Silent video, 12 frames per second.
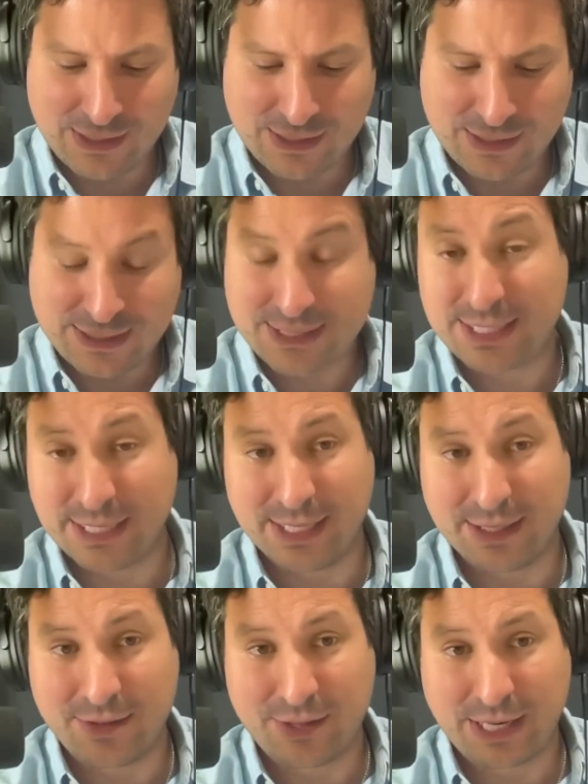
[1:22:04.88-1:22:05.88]
see
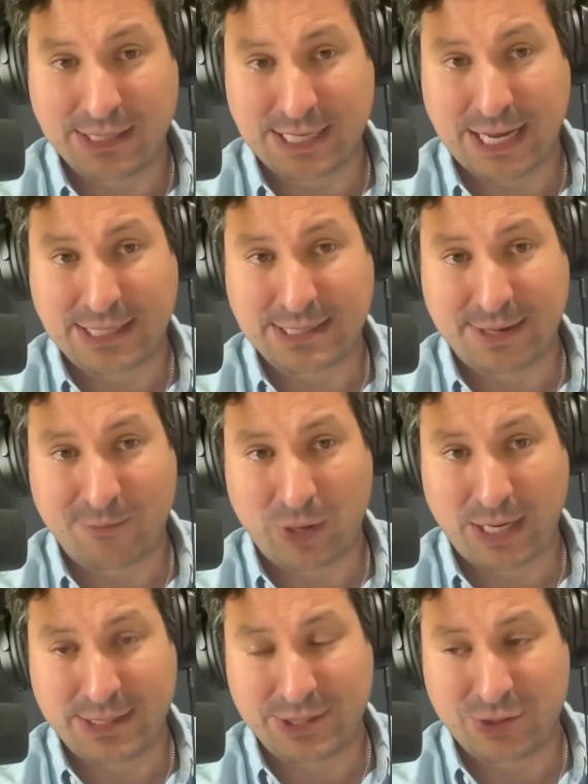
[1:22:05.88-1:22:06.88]
it the exact same
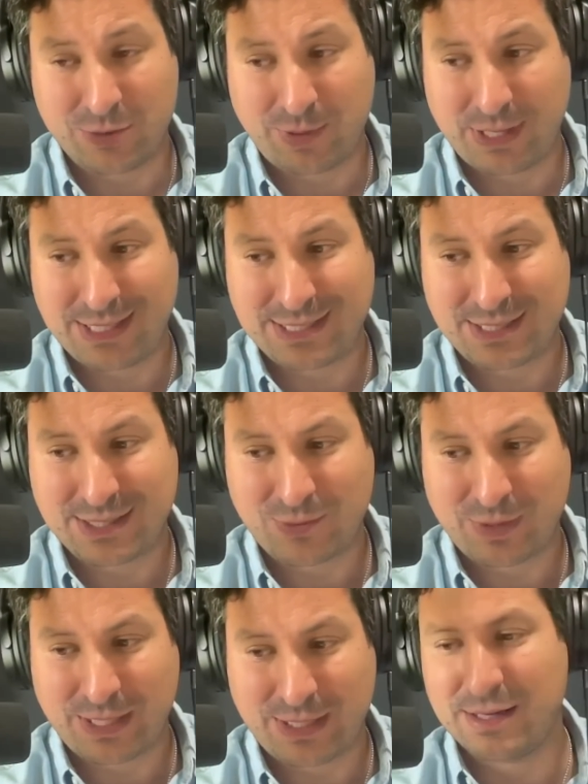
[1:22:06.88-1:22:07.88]
way as you, but it's because
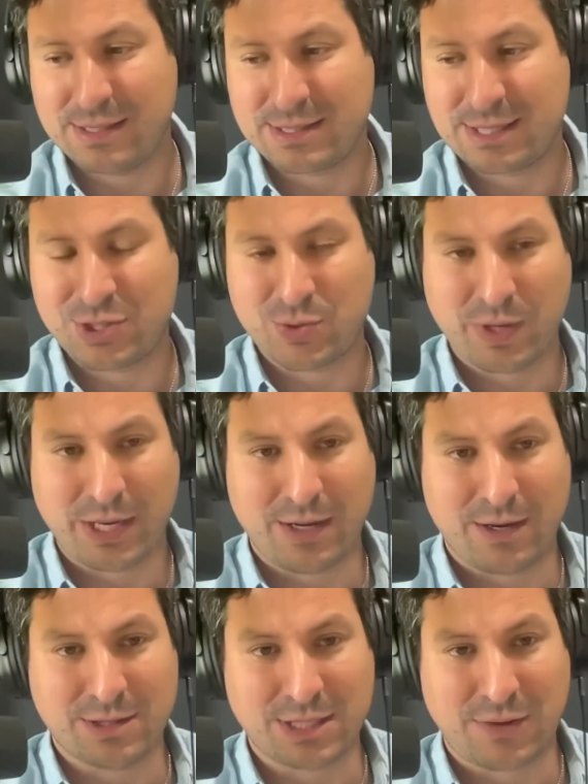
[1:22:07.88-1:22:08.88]
we situate
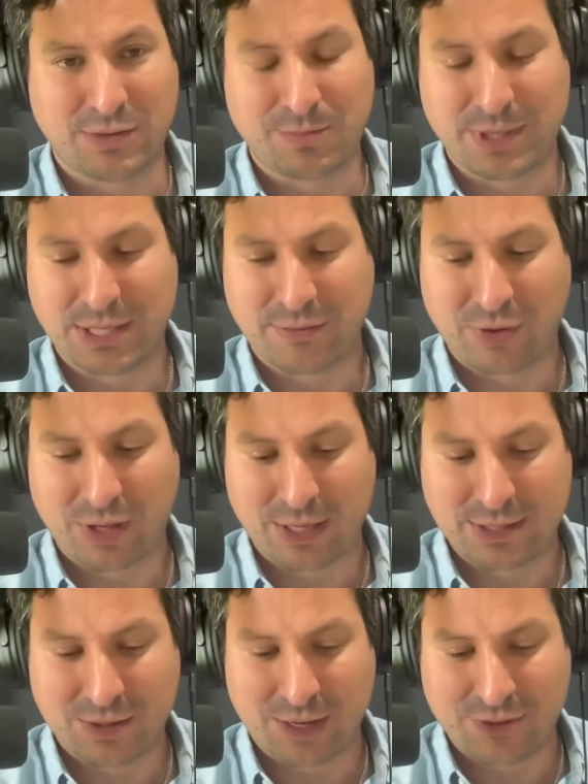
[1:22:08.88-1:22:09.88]
ourselves a bit differently.
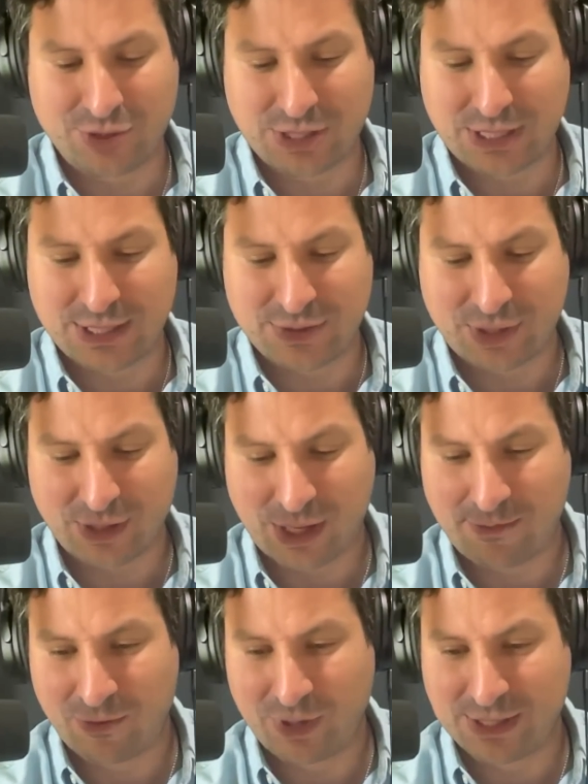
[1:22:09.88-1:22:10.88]
So I was just in Israel a
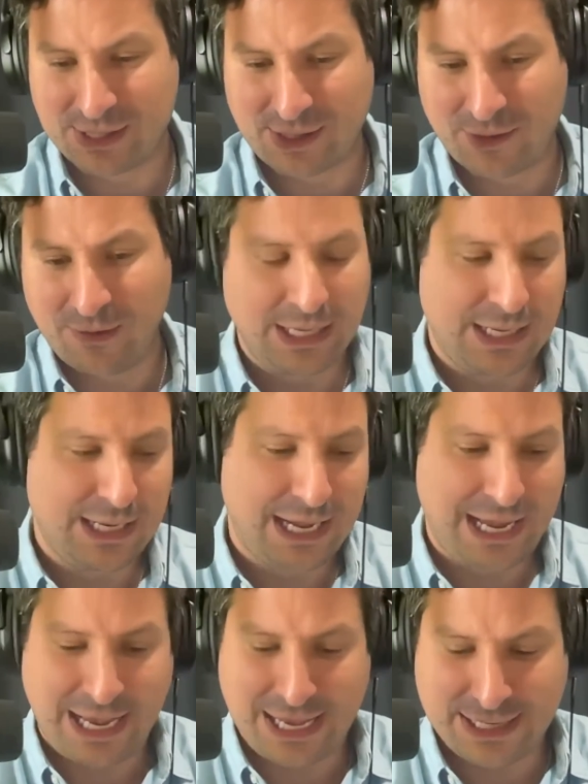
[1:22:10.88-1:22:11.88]
couple of weeks ago,
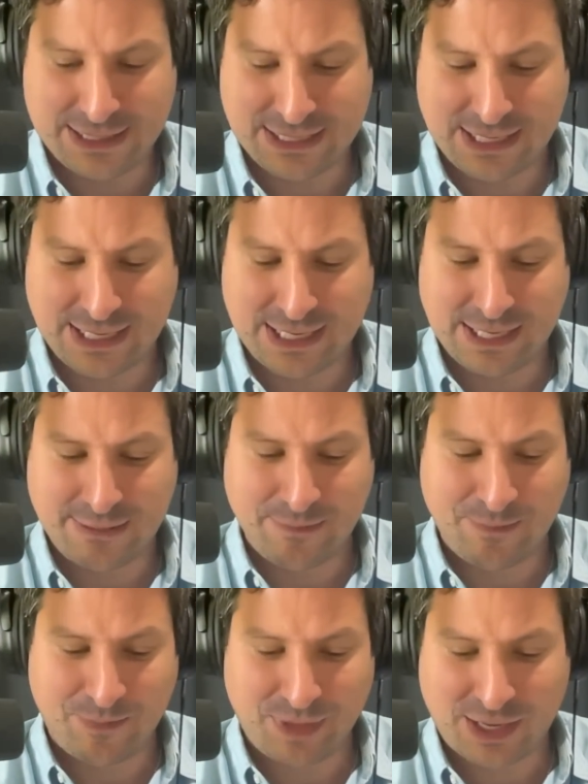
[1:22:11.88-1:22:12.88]
and I
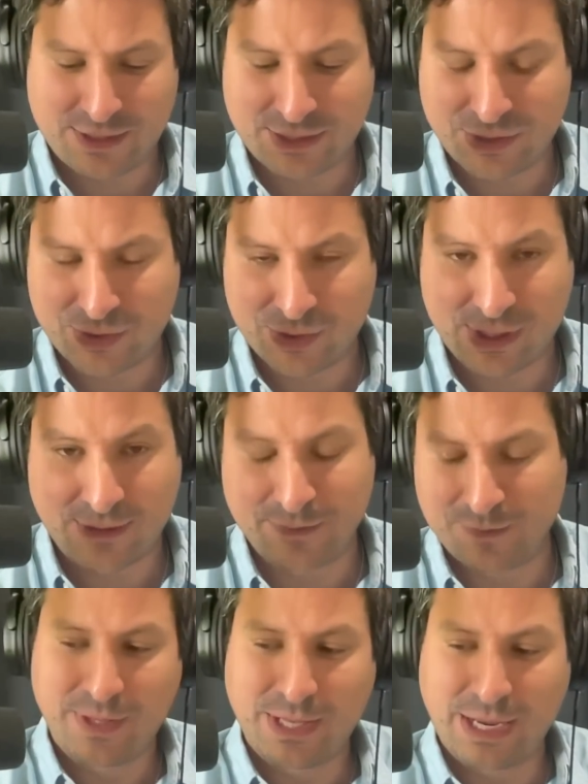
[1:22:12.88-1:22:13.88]
was in
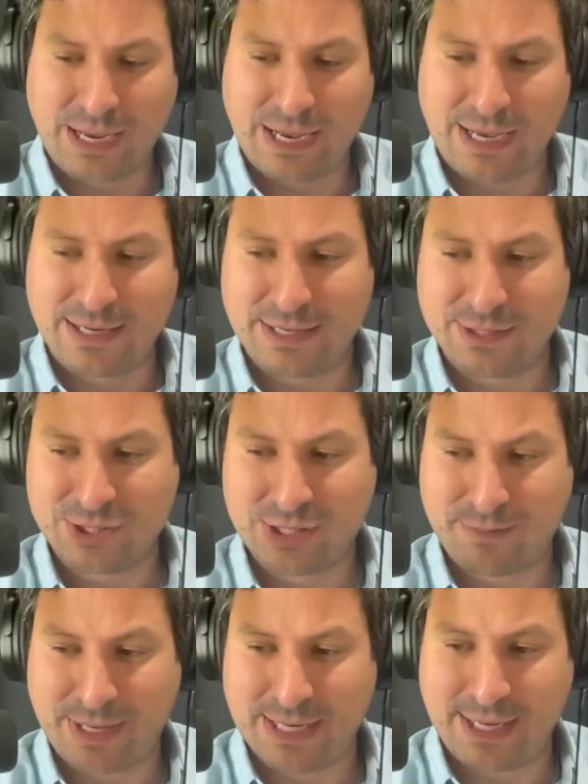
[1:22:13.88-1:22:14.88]
Jerusalem. And on
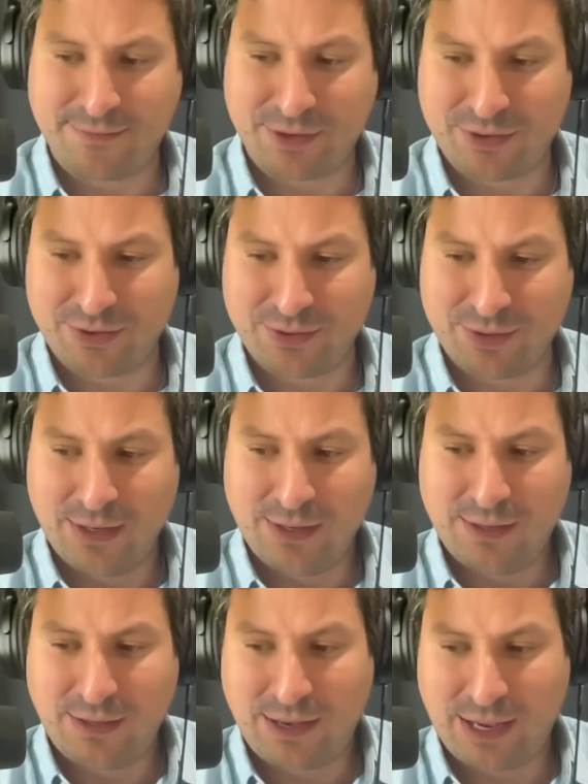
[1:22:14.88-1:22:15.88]
Shabbat afternoon,
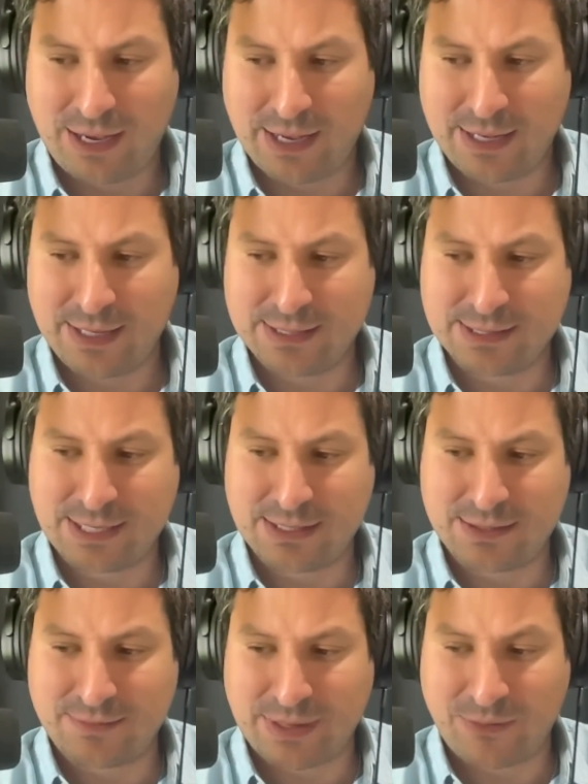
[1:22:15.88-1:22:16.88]
I said
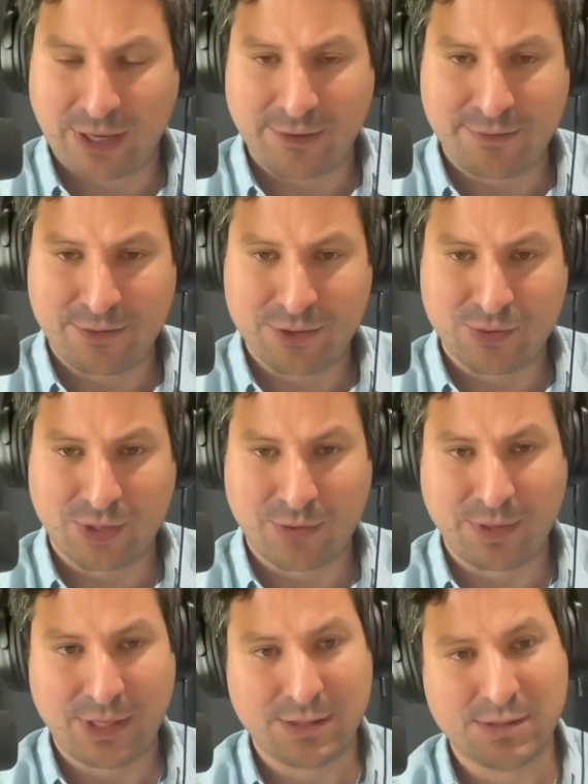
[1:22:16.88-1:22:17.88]
to my wife, who was with
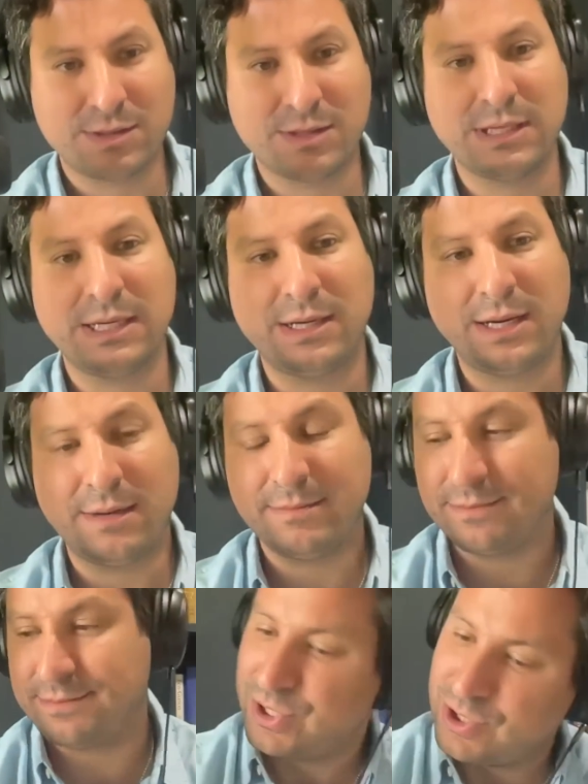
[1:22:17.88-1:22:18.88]
me,
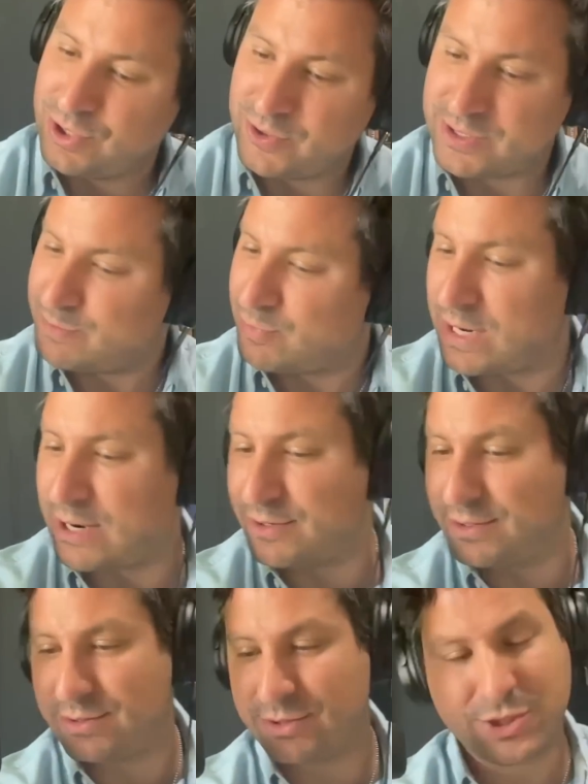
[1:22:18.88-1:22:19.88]
who is a proud
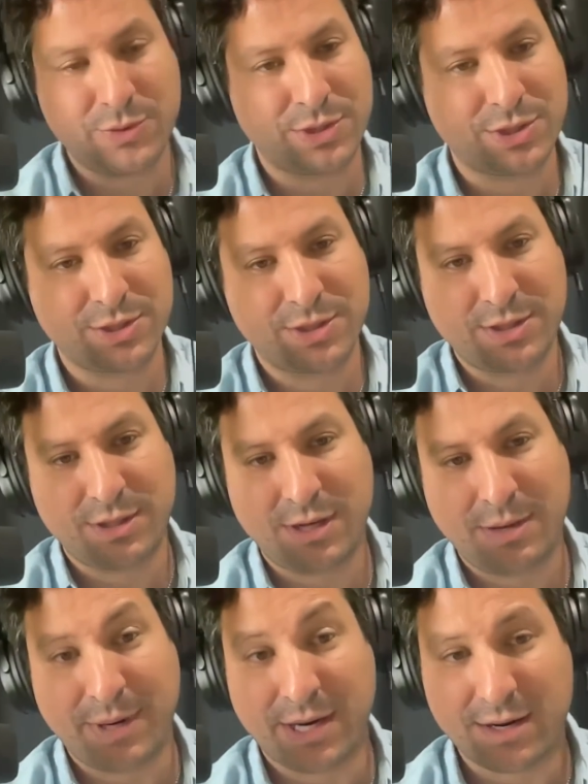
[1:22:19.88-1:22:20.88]
Jewish
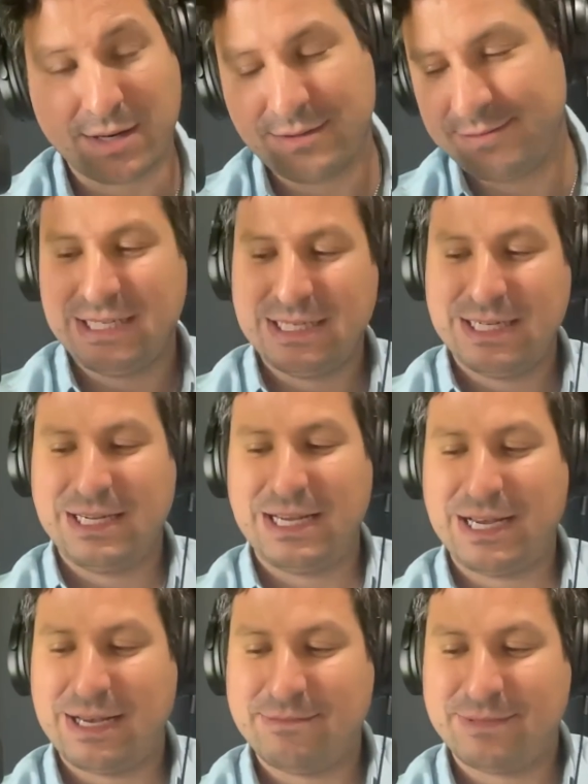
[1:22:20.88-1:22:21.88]
American,
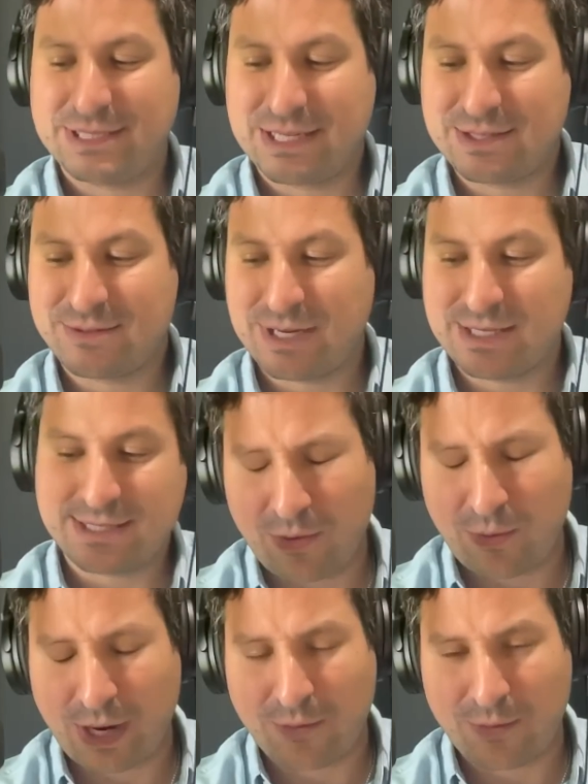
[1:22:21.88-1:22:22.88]
I said to Razi,
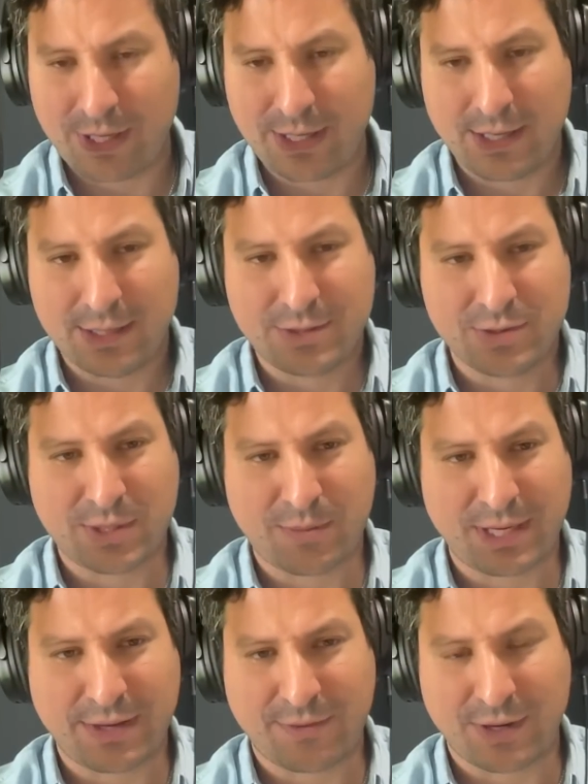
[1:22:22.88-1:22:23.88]
why don't we do something
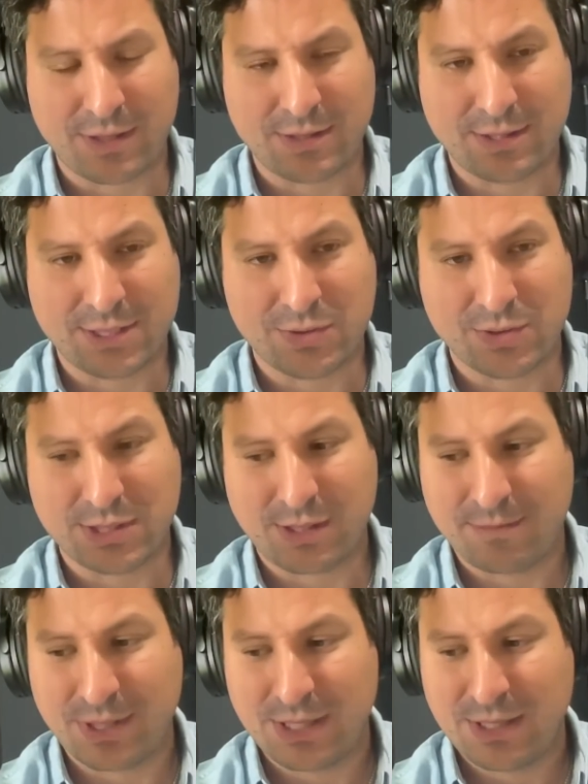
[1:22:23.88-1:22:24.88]
different in Jerusalem?